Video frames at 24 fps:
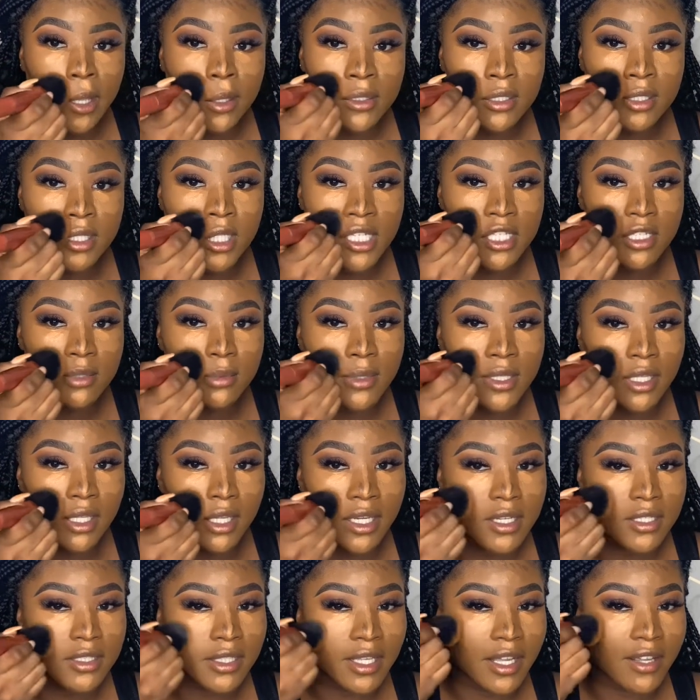just
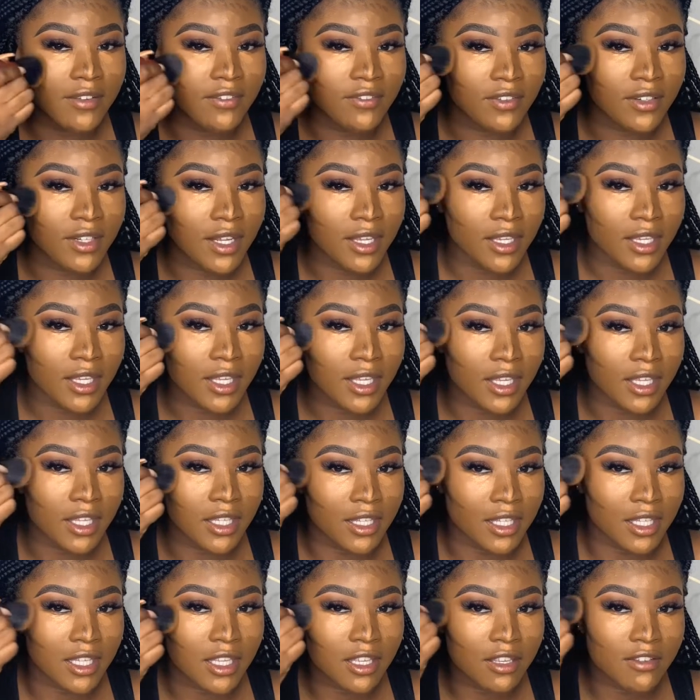because I feel like it
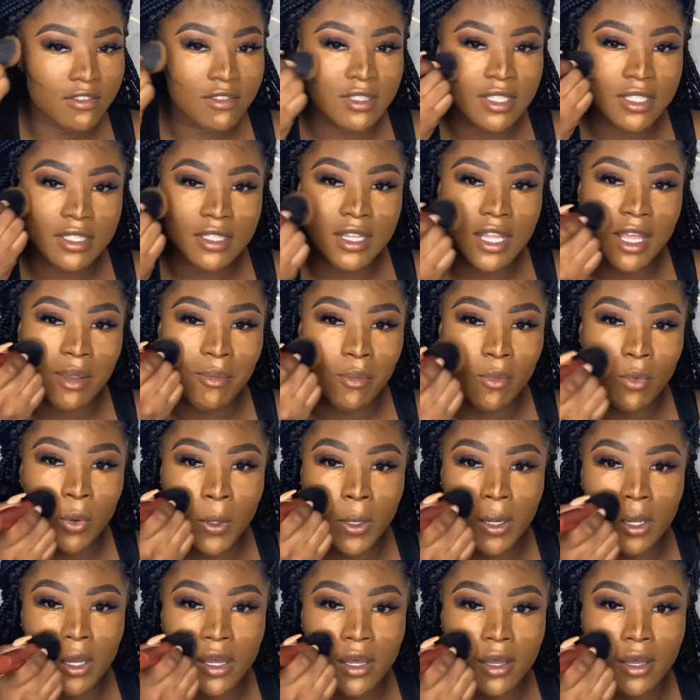gives that more